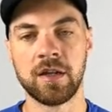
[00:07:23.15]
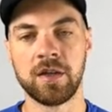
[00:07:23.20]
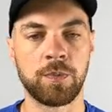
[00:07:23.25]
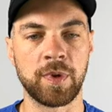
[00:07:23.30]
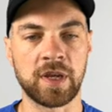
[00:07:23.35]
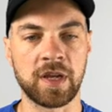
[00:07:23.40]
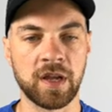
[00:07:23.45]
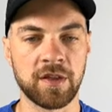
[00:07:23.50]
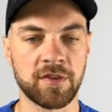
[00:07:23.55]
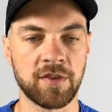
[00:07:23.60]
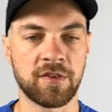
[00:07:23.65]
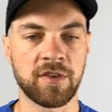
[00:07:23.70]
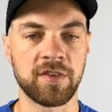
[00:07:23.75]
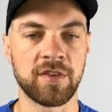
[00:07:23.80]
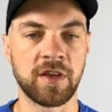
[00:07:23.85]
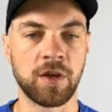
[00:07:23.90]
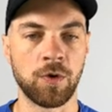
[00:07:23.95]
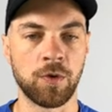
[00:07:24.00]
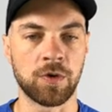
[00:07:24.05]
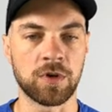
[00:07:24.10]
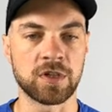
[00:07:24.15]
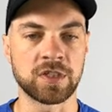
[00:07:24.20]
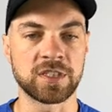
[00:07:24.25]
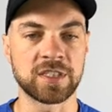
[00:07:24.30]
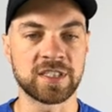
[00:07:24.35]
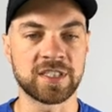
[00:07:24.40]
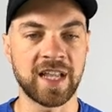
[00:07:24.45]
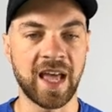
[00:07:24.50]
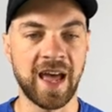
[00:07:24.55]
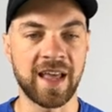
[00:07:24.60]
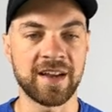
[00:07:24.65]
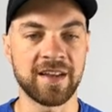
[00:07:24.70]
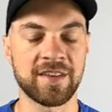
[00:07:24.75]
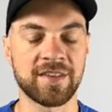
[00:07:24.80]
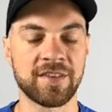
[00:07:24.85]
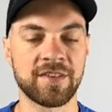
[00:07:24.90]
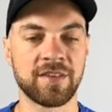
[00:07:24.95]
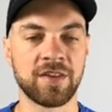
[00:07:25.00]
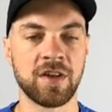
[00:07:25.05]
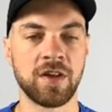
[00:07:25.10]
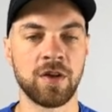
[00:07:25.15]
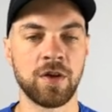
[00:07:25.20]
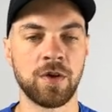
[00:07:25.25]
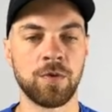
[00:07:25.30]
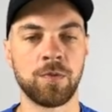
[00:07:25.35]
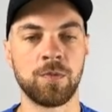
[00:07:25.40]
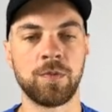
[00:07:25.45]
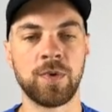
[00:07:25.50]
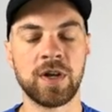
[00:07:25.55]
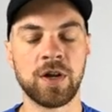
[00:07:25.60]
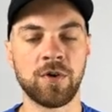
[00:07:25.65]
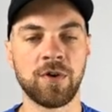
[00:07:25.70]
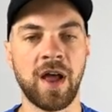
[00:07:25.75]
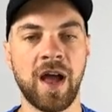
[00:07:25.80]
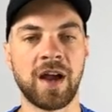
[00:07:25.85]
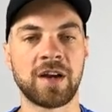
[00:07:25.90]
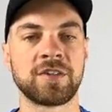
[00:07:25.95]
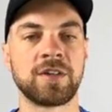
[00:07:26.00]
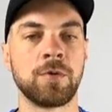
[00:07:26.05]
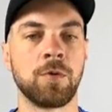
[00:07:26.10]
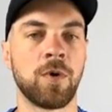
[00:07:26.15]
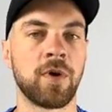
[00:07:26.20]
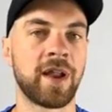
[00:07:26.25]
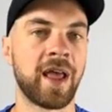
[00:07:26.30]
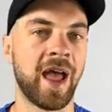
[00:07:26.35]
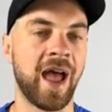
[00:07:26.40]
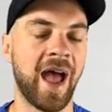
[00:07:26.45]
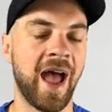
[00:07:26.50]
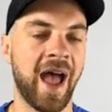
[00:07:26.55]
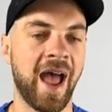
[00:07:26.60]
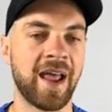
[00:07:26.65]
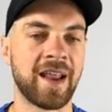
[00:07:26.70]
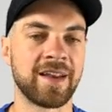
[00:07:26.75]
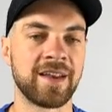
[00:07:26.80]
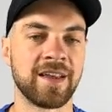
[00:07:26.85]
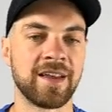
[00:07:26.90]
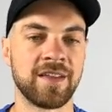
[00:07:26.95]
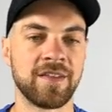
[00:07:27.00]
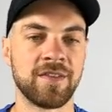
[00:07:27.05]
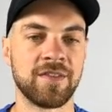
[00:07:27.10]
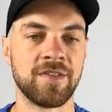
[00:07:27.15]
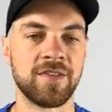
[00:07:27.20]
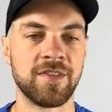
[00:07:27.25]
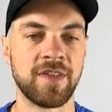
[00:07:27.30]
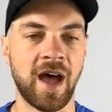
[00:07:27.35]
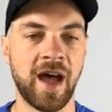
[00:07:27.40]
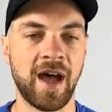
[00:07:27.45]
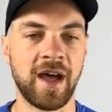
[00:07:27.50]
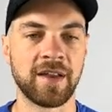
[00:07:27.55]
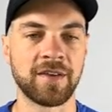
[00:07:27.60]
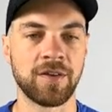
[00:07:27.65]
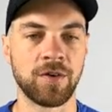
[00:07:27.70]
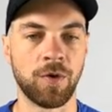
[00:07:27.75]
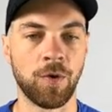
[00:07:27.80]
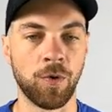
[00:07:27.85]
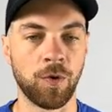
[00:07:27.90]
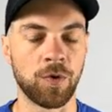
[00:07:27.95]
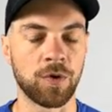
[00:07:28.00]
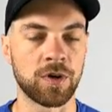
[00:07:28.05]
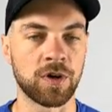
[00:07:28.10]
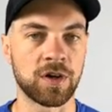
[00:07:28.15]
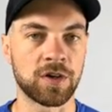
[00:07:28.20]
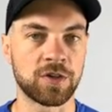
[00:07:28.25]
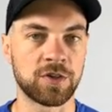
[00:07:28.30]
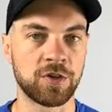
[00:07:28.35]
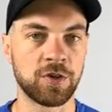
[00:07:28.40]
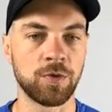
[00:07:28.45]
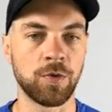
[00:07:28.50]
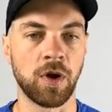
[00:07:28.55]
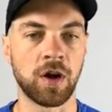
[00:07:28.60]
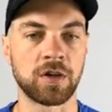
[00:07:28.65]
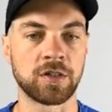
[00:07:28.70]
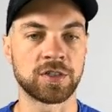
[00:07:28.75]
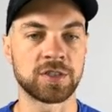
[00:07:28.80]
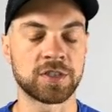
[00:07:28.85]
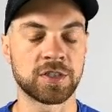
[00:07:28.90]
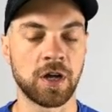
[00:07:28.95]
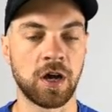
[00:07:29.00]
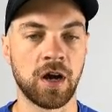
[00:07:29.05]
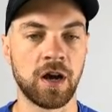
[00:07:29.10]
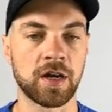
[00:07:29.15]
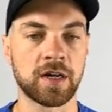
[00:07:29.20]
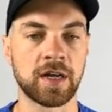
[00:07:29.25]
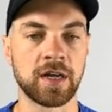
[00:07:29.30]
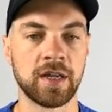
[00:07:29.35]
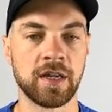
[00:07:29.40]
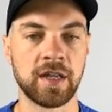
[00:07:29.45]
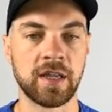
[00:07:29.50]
Because it's in the ordered status, we don't actually want to add that order to our stock